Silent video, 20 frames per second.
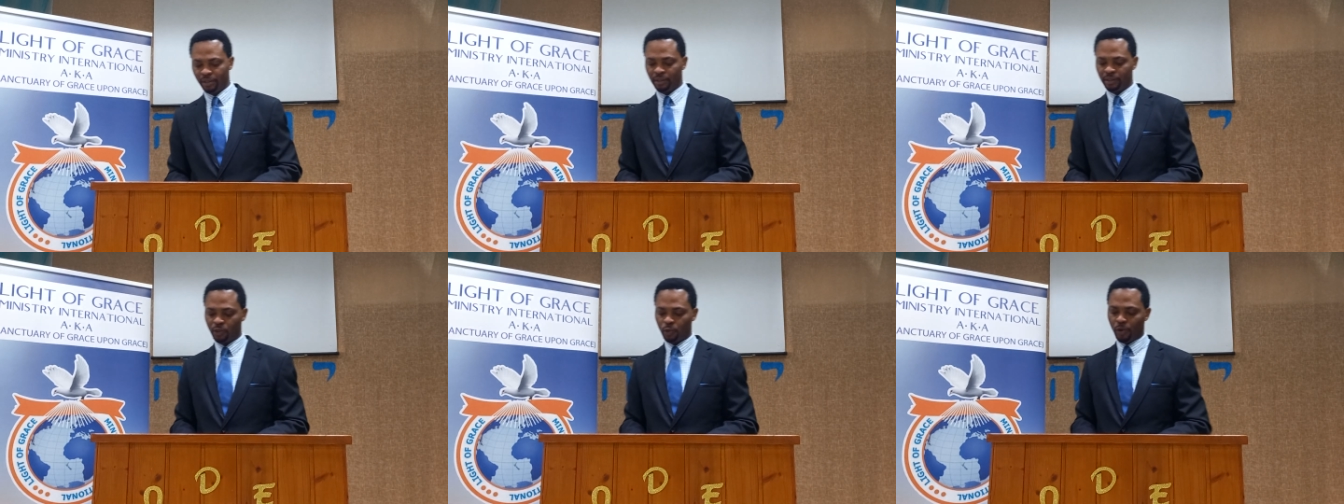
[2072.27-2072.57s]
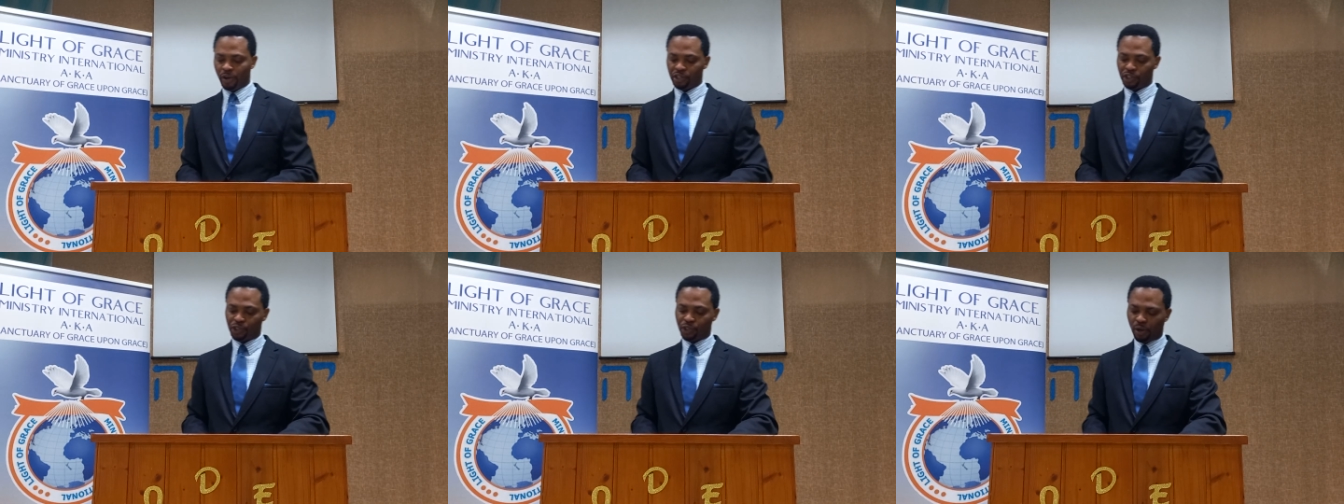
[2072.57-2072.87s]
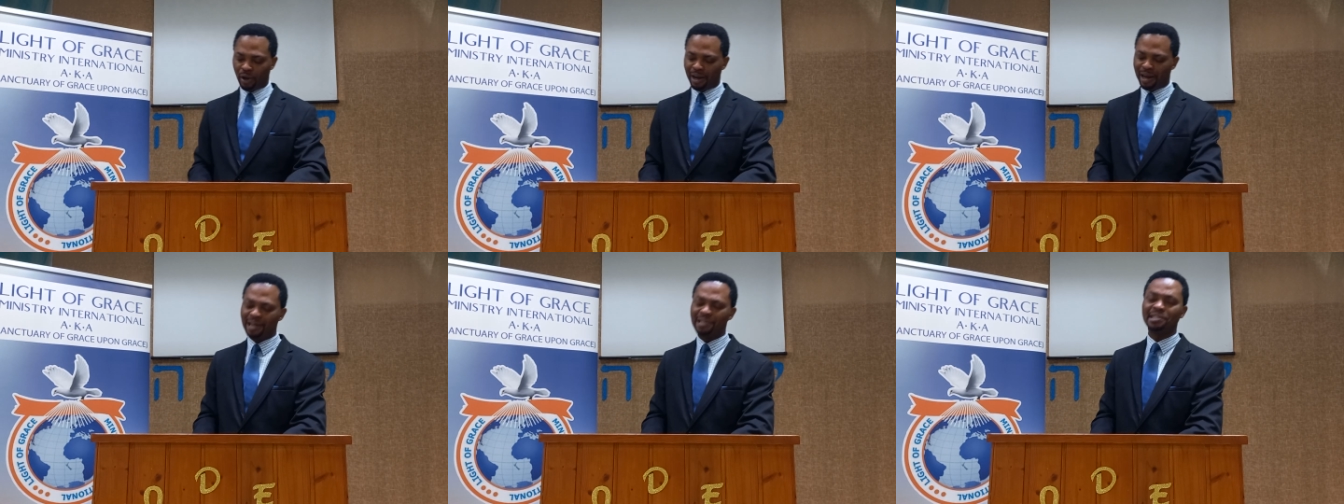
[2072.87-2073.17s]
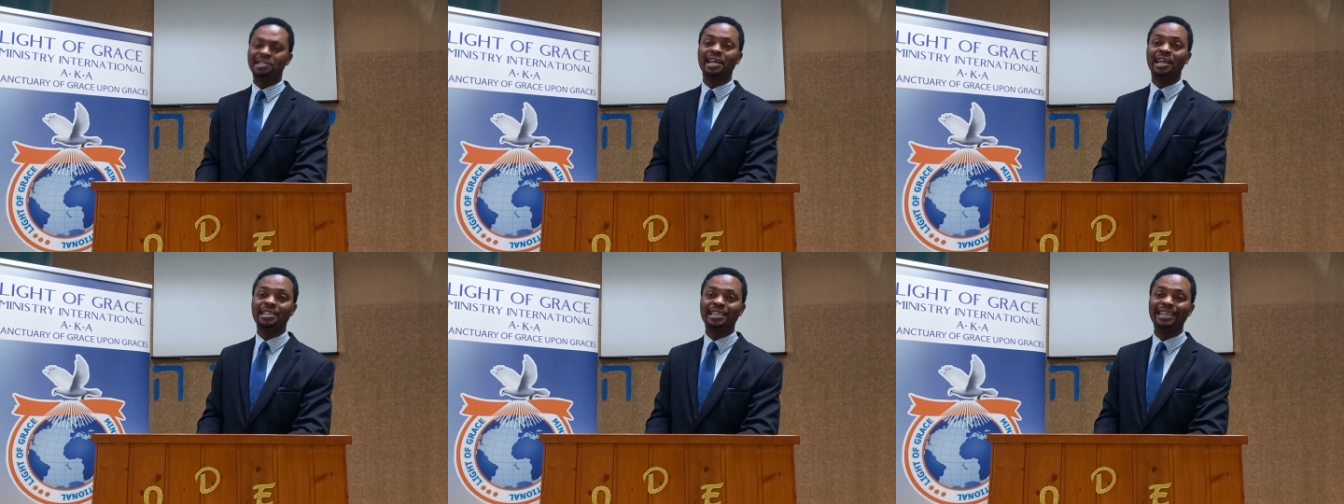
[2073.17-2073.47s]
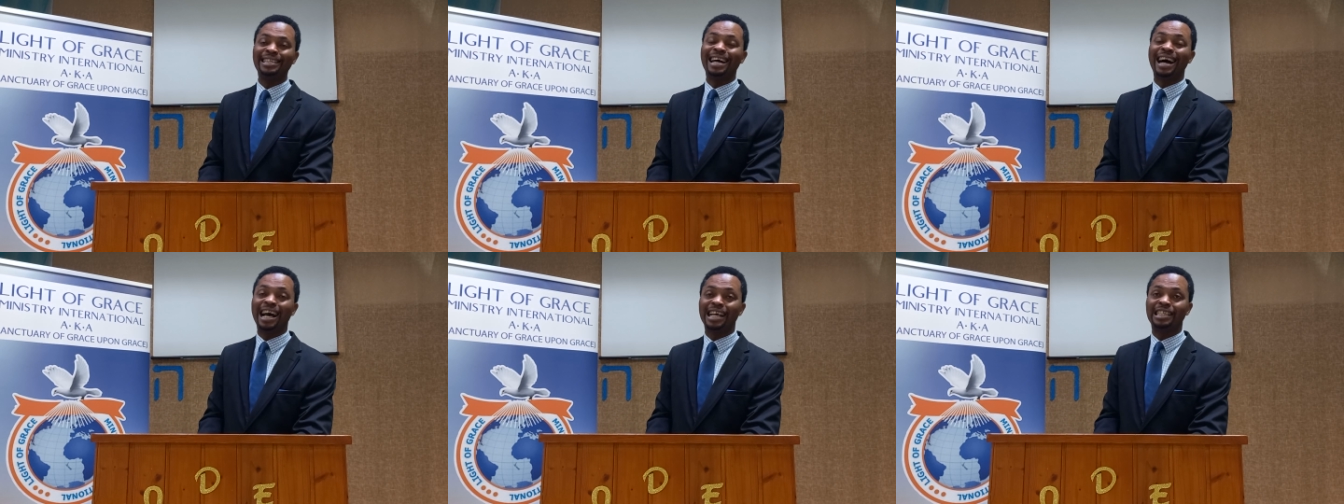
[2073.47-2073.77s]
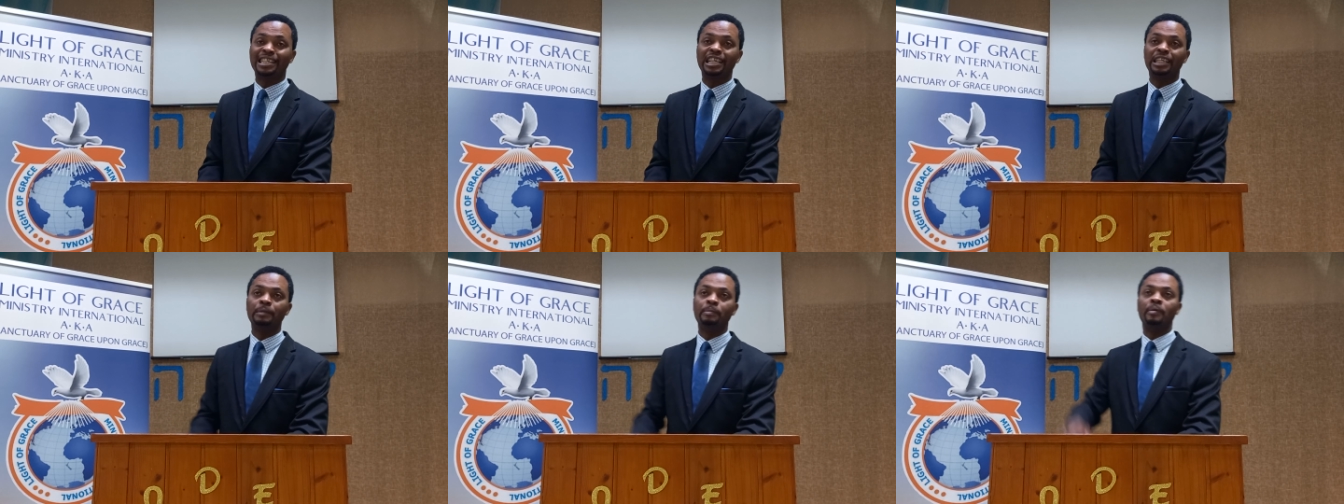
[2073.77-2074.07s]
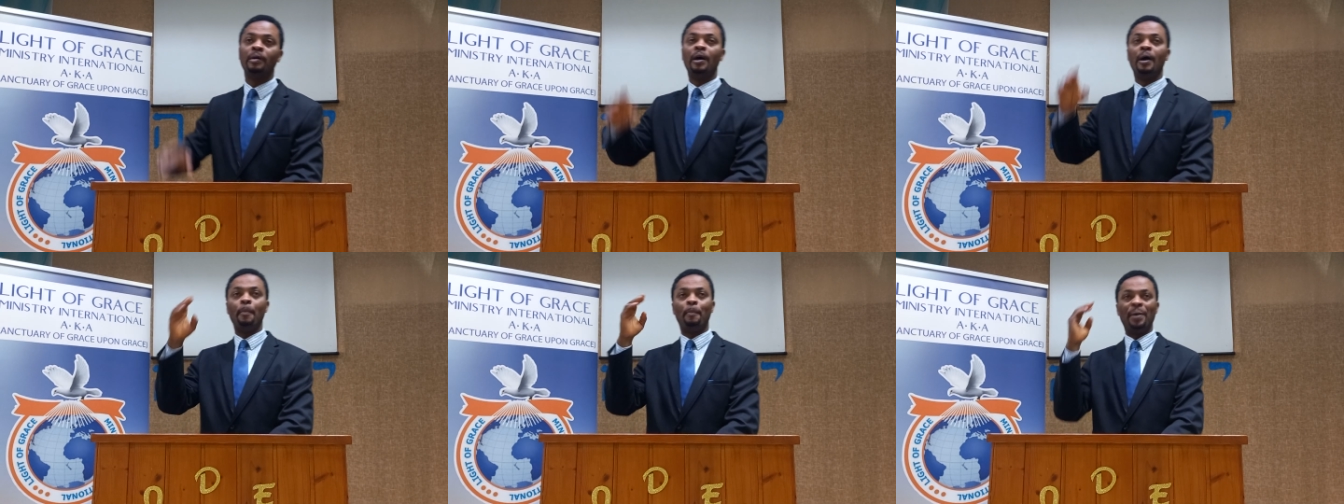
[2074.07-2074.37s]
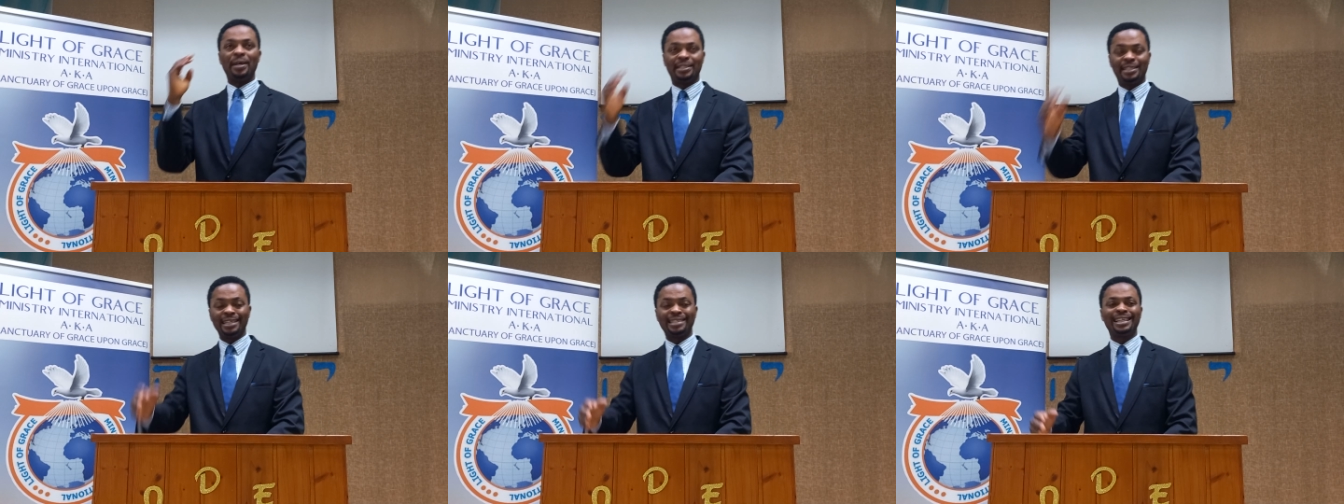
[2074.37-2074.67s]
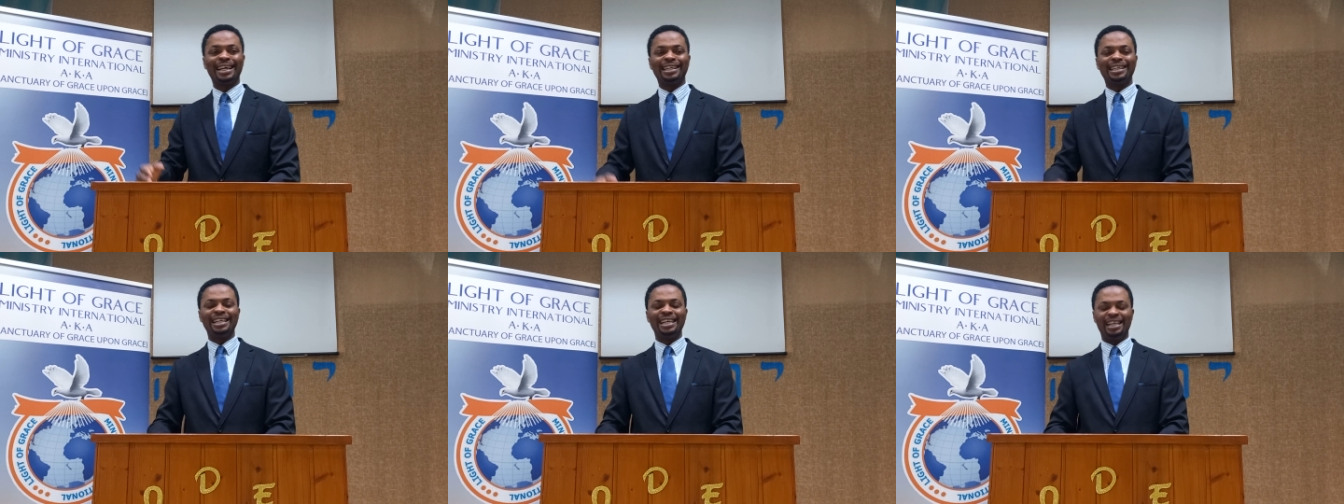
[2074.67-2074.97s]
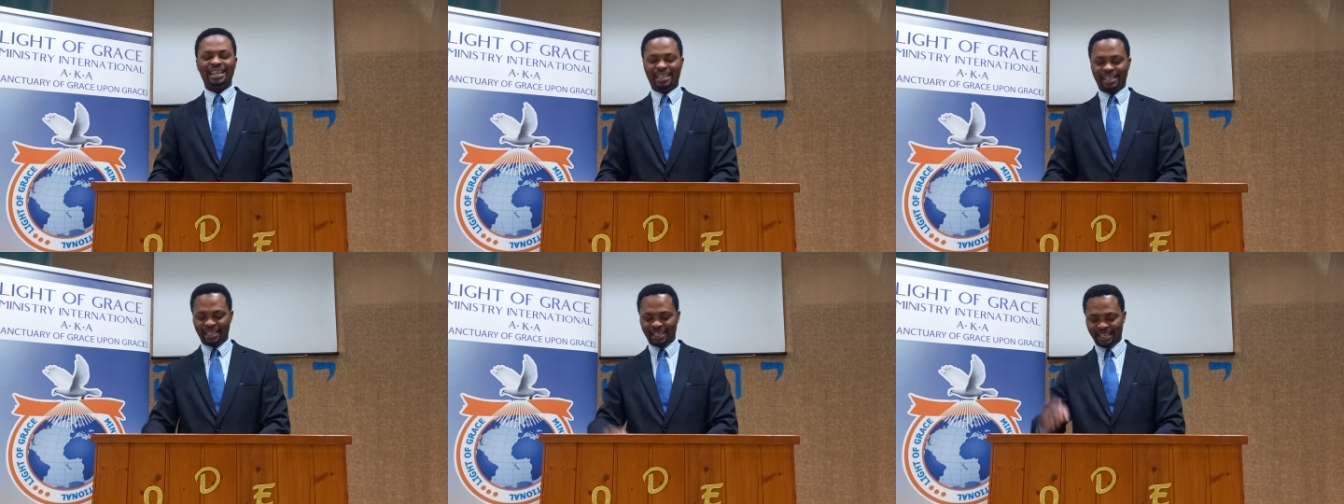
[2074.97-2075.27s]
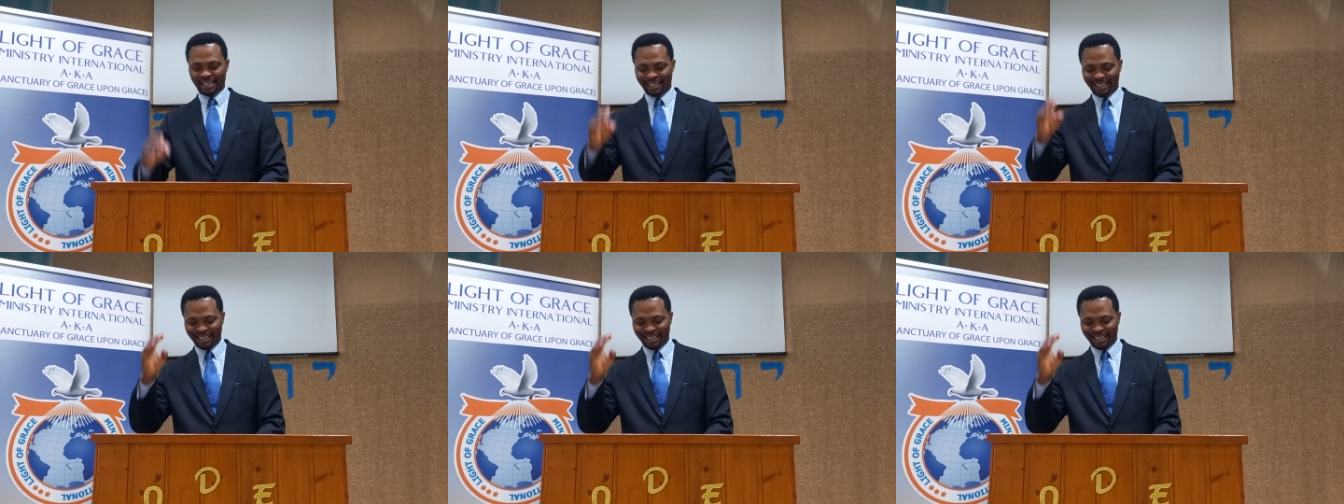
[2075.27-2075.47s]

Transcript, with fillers: To ensure a short answer said, asking persistently.